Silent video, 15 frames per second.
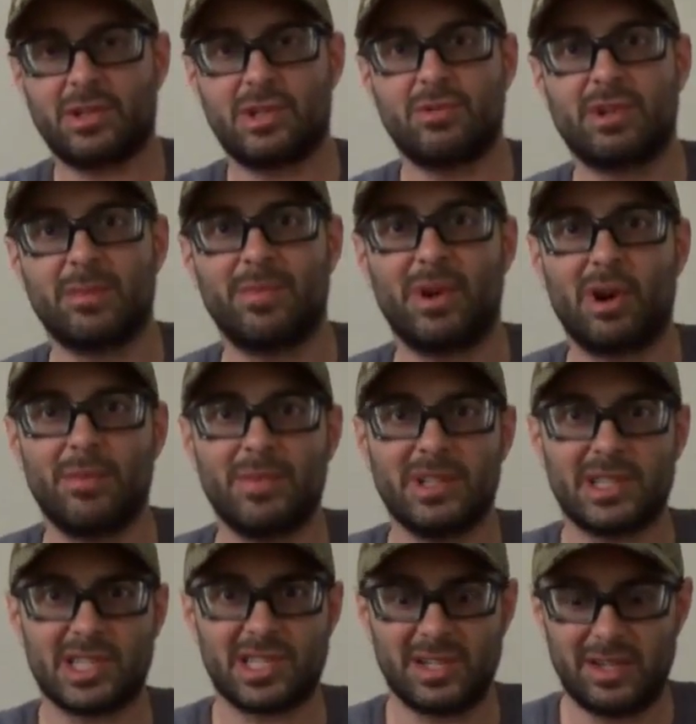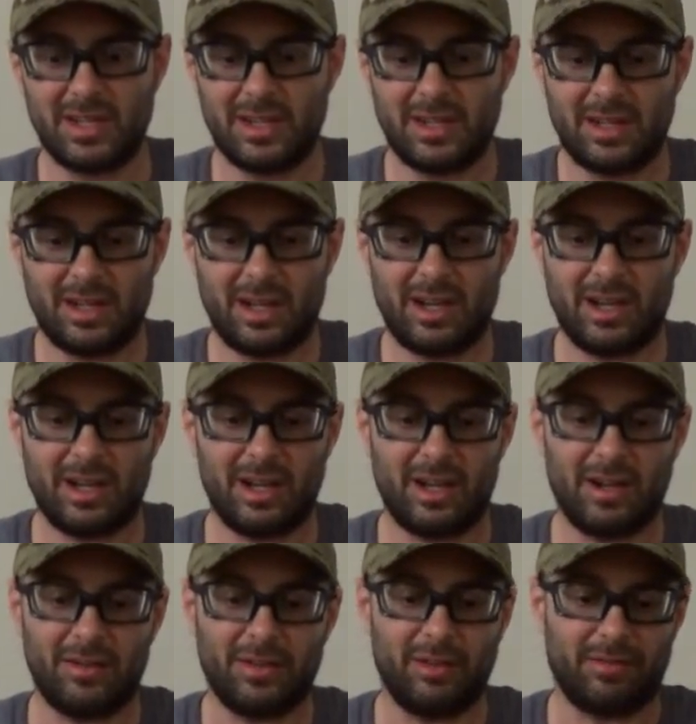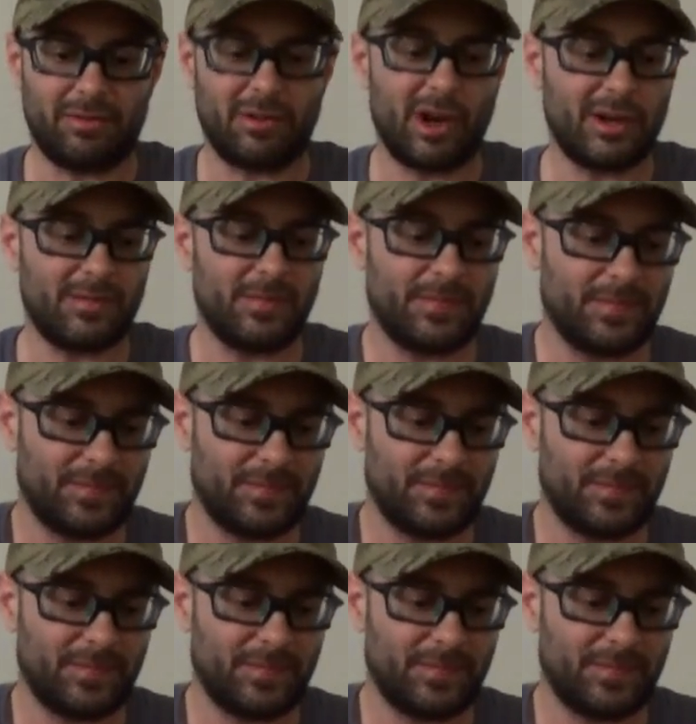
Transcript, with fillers: two compartments. Uh, the front